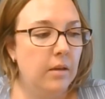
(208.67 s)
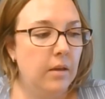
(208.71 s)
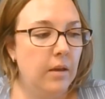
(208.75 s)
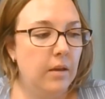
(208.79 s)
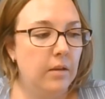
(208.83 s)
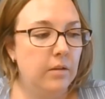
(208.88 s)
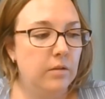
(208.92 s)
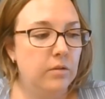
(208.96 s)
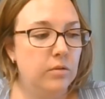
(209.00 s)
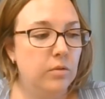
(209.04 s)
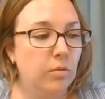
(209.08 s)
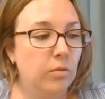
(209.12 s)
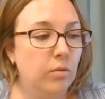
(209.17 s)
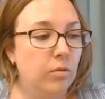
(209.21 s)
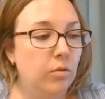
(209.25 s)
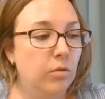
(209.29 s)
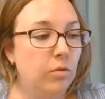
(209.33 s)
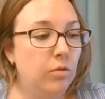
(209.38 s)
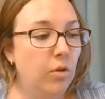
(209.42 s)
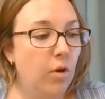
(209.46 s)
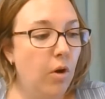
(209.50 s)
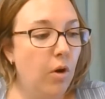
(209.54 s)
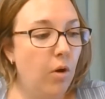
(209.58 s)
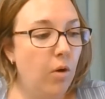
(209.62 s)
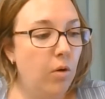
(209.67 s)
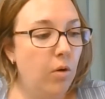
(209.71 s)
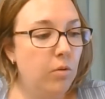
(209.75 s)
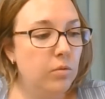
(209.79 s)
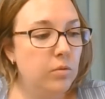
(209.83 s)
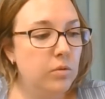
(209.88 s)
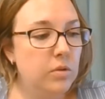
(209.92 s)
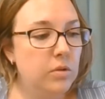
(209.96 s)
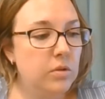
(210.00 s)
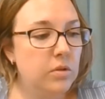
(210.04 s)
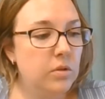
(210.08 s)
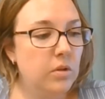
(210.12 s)
Okay, so
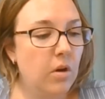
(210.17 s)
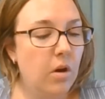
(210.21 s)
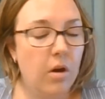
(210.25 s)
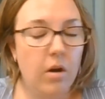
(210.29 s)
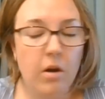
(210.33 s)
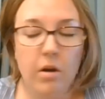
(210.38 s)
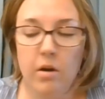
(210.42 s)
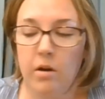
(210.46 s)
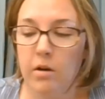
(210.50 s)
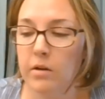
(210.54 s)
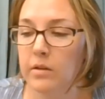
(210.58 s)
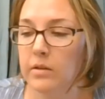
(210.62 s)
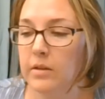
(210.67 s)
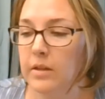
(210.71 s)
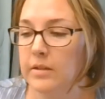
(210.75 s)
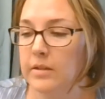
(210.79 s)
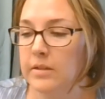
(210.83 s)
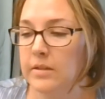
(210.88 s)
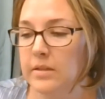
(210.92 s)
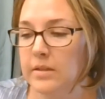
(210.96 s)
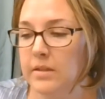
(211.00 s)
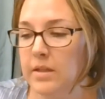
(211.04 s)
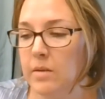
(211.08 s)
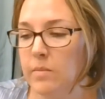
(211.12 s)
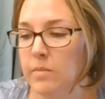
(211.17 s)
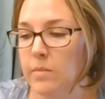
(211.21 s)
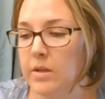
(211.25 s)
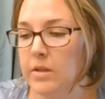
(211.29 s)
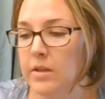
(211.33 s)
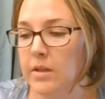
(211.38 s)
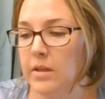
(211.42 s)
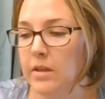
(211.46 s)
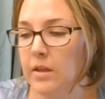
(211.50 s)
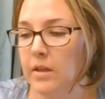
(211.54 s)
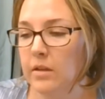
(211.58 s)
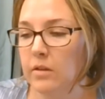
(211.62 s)
that's the same
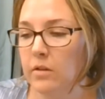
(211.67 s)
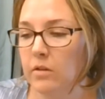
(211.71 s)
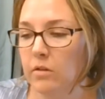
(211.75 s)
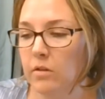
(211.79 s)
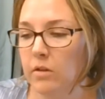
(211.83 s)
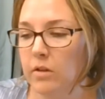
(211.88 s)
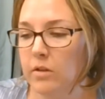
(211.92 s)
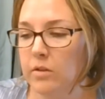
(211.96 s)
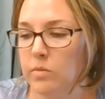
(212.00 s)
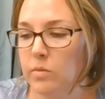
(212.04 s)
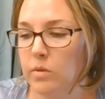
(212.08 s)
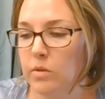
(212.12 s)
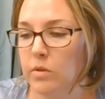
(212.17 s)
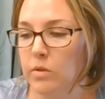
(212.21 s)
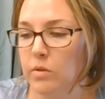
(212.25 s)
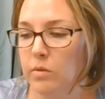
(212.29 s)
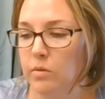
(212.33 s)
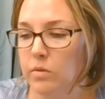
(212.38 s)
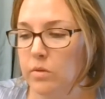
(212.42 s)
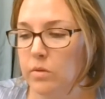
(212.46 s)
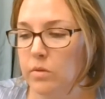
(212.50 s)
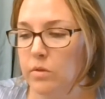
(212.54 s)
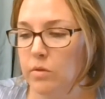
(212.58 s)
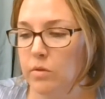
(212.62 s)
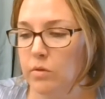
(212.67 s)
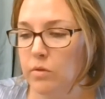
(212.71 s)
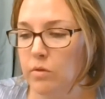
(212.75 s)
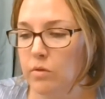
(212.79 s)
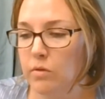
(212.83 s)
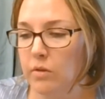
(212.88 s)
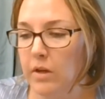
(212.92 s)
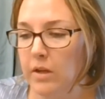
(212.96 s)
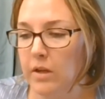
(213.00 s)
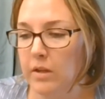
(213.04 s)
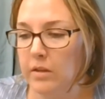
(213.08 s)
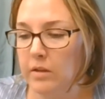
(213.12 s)
idea that the Greeks would use to
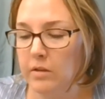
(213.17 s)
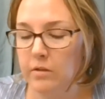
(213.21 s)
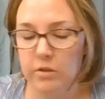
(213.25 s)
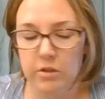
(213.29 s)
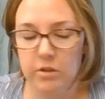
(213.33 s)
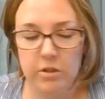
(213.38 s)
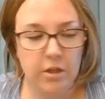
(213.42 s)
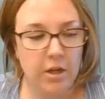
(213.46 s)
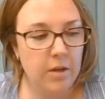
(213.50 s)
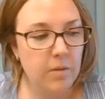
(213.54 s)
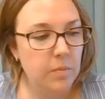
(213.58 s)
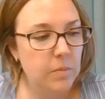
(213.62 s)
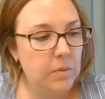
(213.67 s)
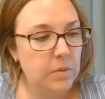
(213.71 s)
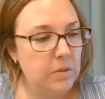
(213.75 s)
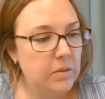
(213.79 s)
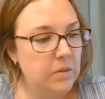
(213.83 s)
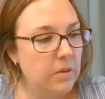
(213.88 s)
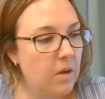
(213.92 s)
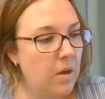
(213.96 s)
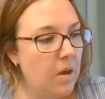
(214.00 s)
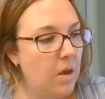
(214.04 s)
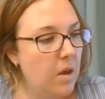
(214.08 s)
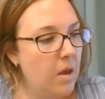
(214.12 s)
create their shapes.